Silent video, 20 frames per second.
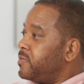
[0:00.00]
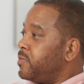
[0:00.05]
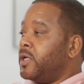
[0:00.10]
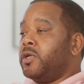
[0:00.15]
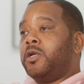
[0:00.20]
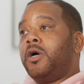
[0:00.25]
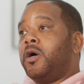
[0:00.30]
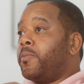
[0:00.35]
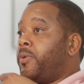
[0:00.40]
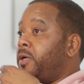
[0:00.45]
But
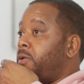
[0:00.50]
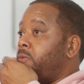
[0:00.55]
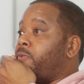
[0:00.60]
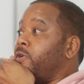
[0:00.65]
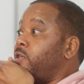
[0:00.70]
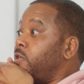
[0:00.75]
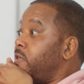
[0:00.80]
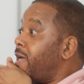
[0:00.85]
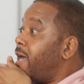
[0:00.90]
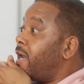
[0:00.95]
no,
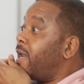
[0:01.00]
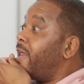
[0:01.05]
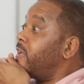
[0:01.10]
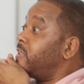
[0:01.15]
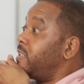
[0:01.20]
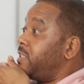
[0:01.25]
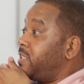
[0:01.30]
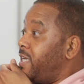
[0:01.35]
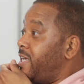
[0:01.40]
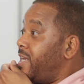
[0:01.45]
but you're not allowed
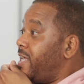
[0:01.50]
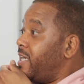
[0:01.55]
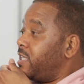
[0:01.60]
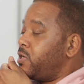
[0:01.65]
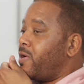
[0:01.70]
to say that.